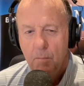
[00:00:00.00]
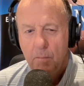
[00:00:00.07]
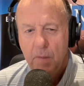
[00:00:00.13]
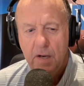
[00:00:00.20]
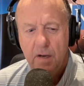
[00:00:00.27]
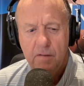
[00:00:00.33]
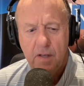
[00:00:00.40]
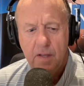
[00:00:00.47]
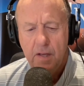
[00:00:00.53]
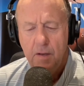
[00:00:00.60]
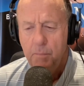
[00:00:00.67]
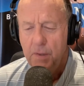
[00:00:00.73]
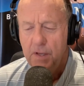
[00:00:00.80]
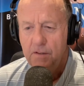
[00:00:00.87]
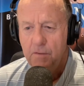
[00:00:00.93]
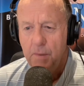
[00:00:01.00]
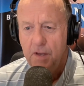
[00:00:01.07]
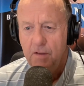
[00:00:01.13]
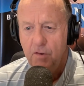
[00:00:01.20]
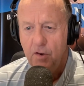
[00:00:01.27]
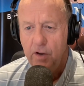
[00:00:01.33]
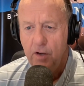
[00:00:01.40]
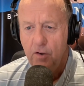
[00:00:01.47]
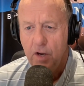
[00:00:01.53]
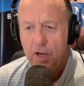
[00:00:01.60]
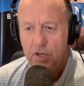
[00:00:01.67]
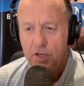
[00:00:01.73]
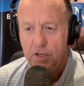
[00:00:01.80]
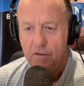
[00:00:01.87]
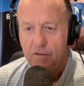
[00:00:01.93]
Magnus, I think Piet's being very
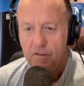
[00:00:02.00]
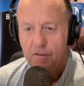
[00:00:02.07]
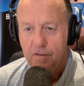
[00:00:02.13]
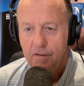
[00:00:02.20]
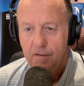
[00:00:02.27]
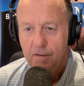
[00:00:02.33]
gracious.